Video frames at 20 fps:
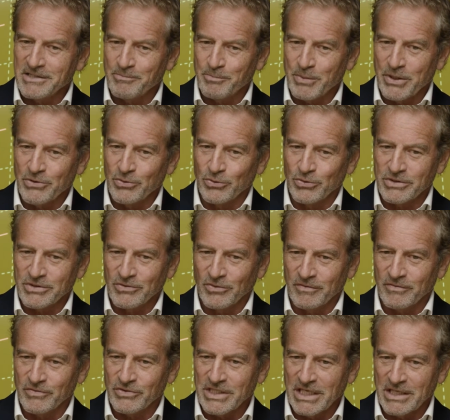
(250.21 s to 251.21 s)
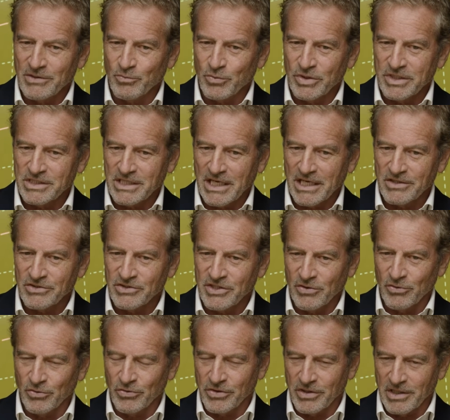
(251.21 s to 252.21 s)
because all of a sudden we start to see
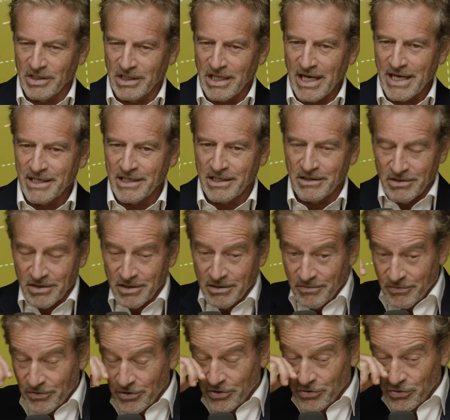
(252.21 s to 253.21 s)
all the